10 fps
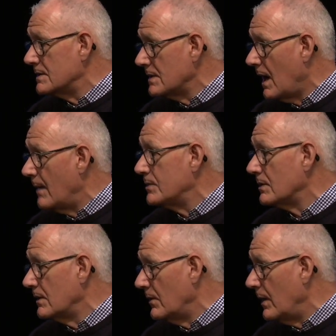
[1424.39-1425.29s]
Stop,
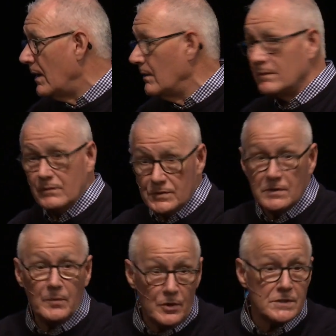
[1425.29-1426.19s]
turn around?
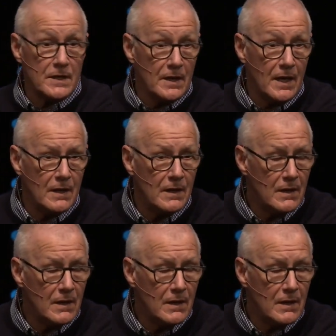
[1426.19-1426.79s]
Would you appreciate that?